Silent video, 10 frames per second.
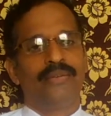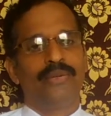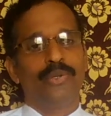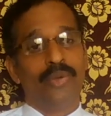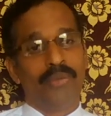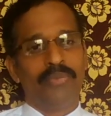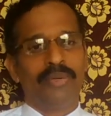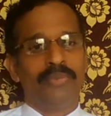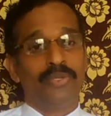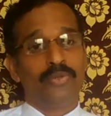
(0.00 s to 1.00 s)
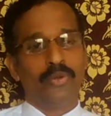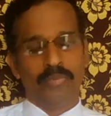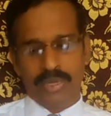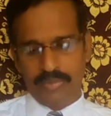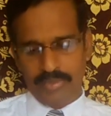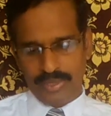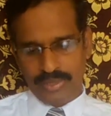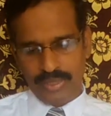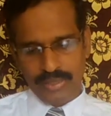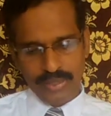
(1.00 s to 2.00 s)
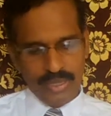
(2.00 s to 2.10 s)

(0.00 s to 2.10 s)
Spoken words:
dual purpose, two purposes,